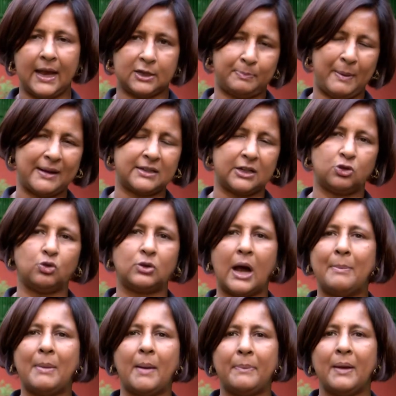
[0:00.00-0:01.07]
expected to
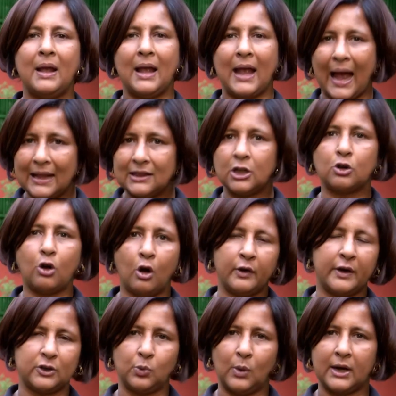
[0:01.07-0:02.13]
come up at the
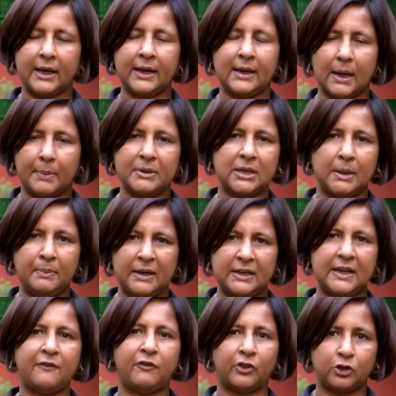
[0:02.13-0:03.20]
Congress Working Committee
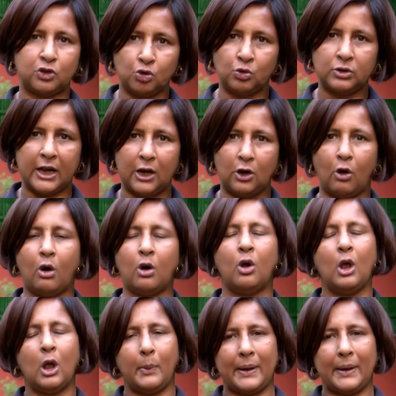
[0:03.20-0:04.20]
meeting for the two-day long,